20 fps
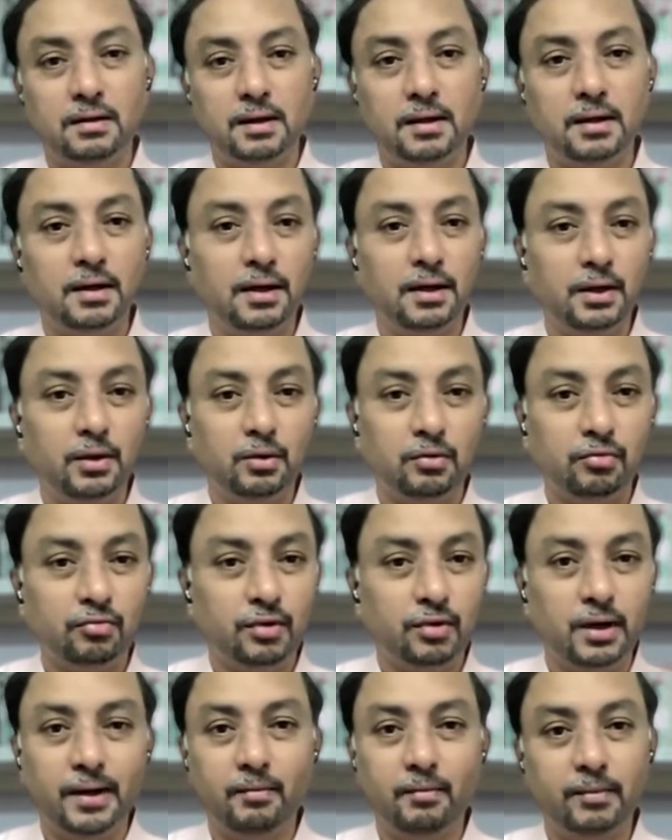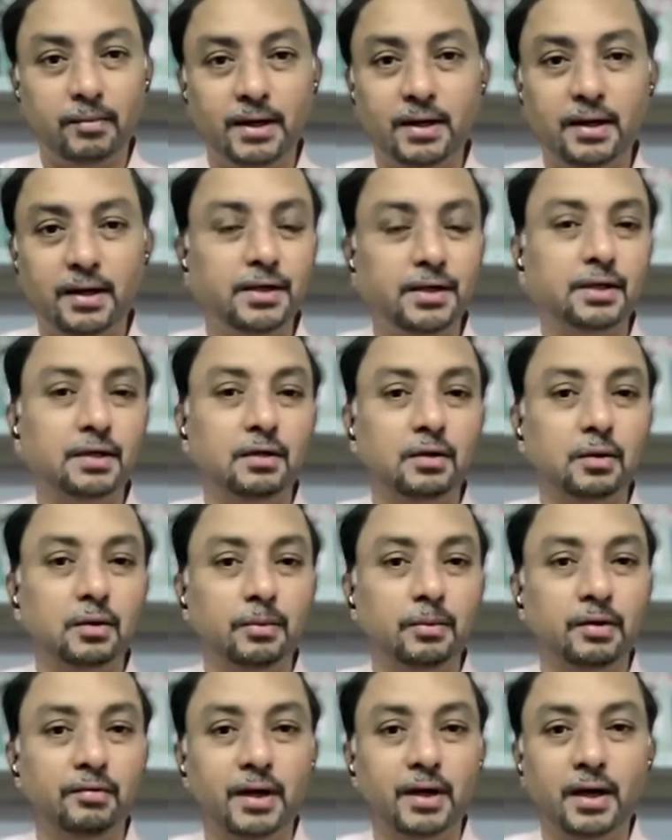Suddenly, you will find meditation to
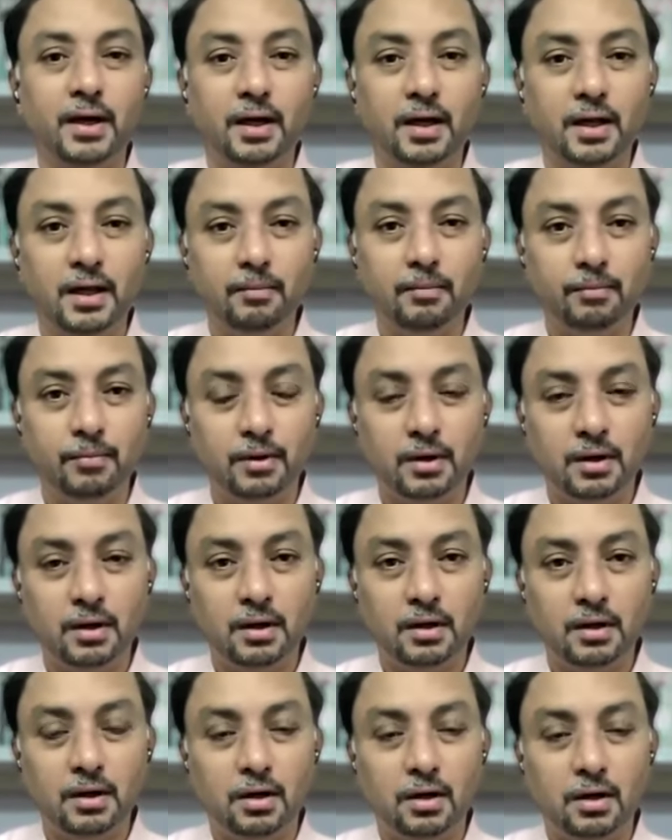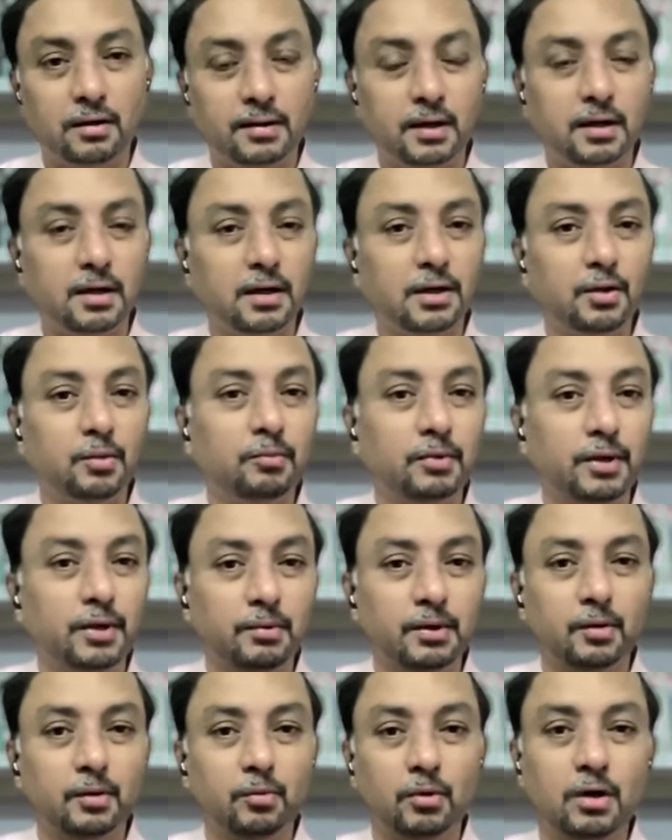be very deep, or suddenly
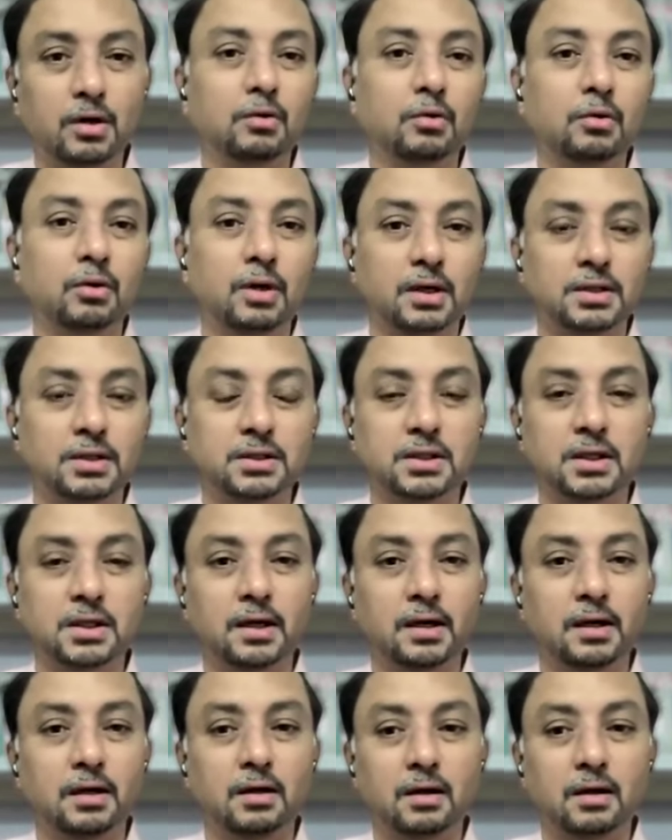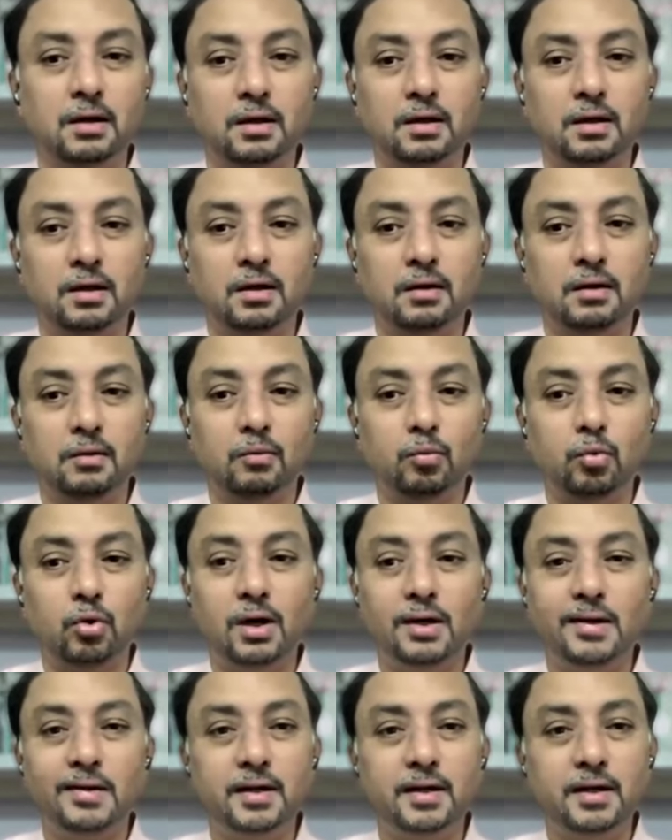you might want to understand
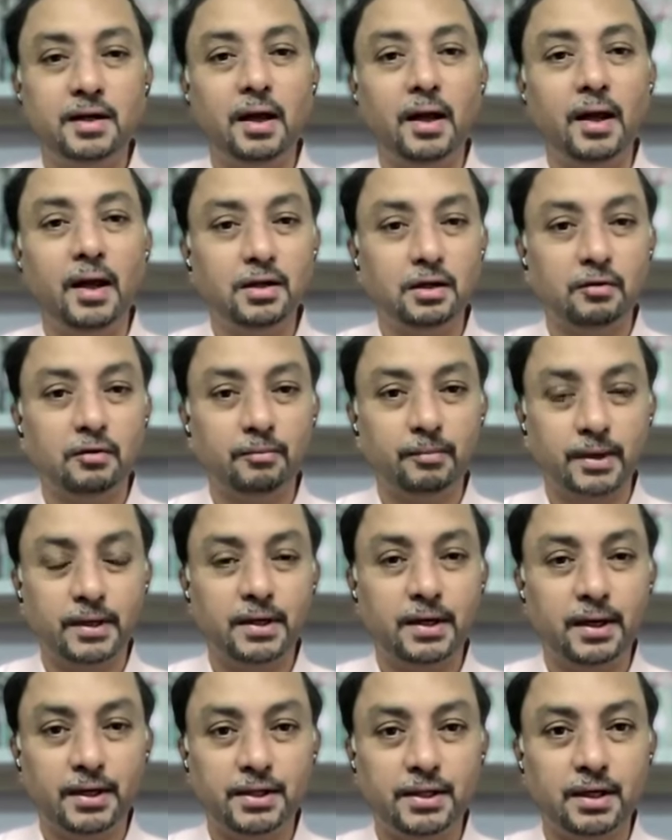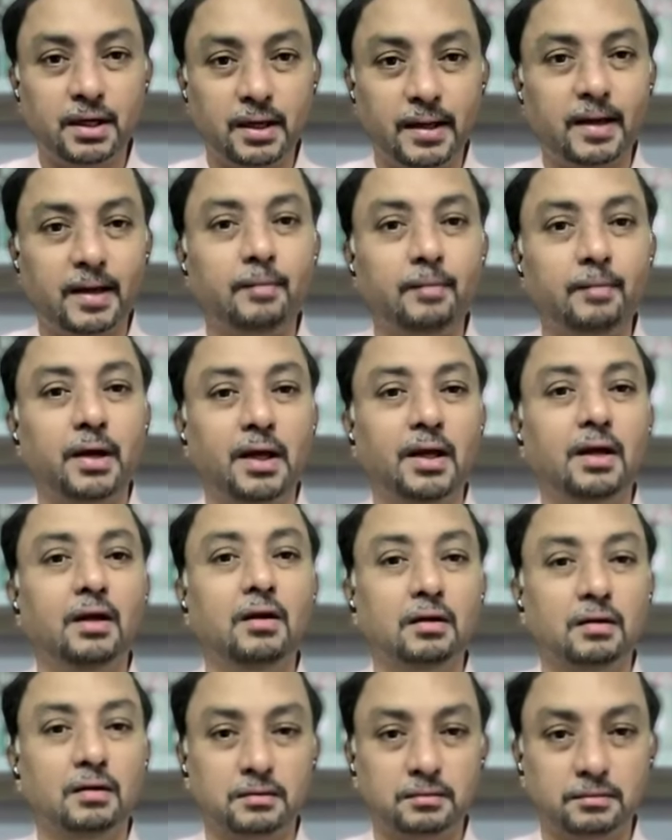what stage of meditation I am
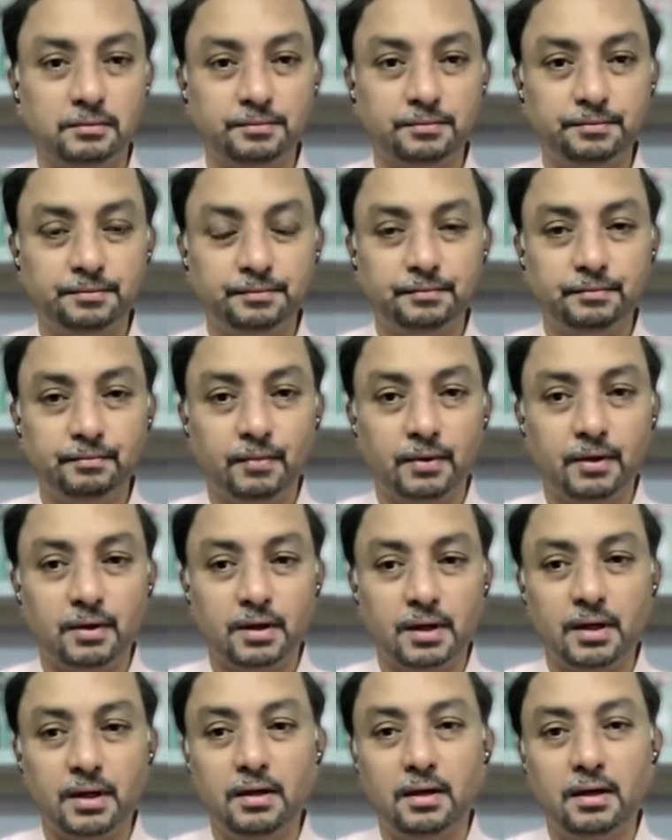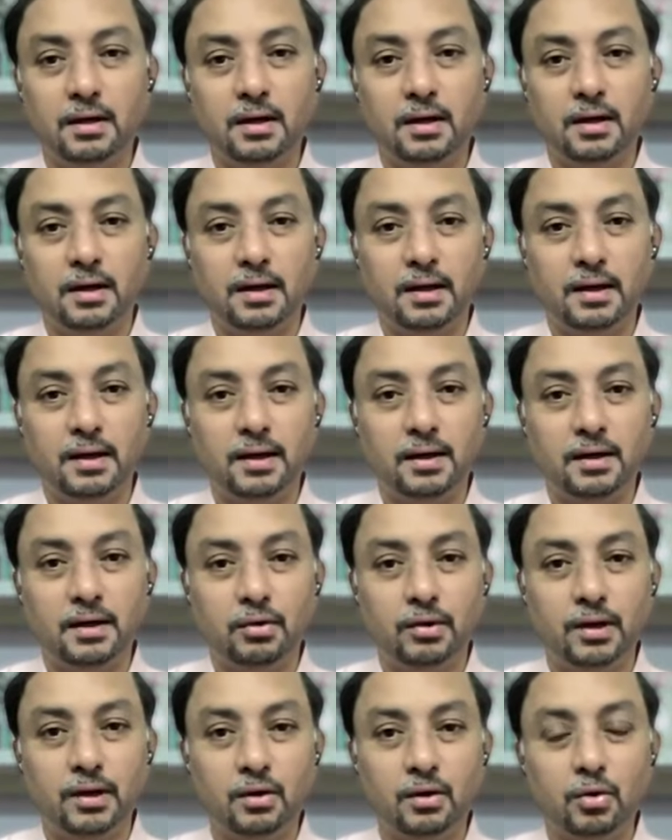in, right? And
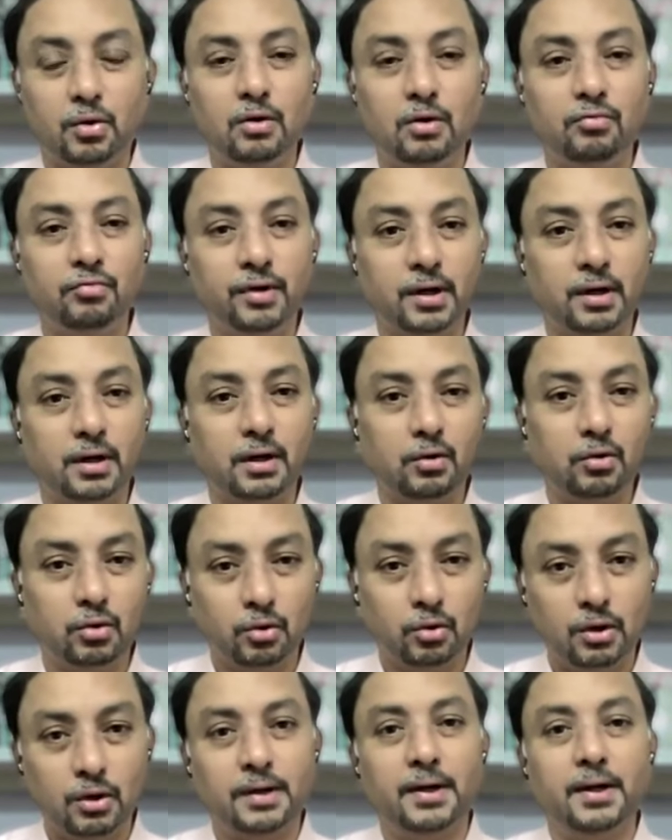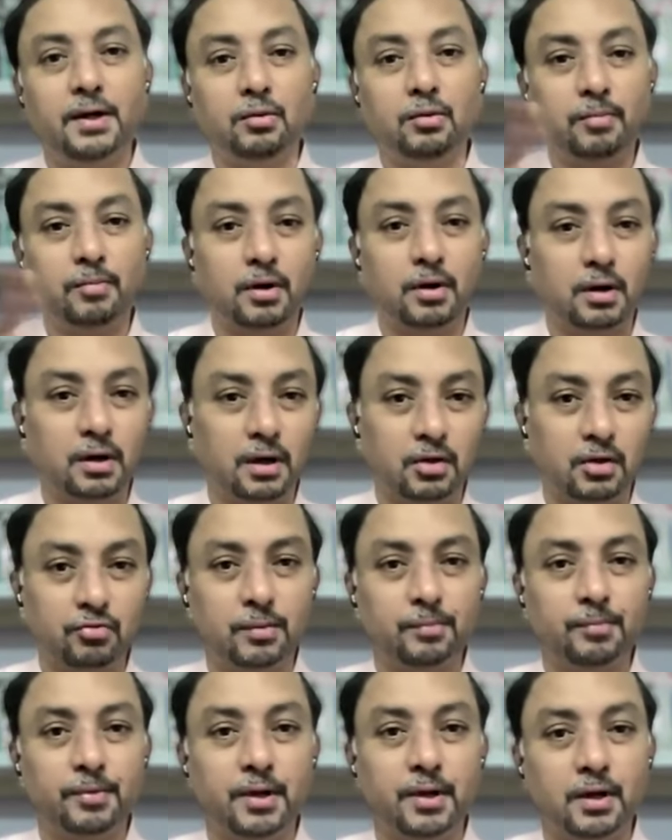you can go and figure out, oh, I need to progress
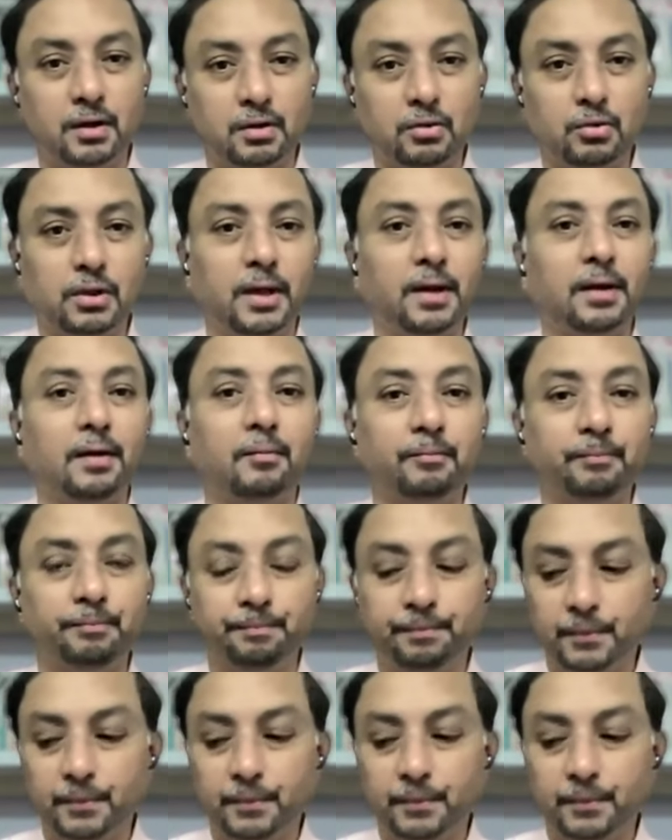from here to there.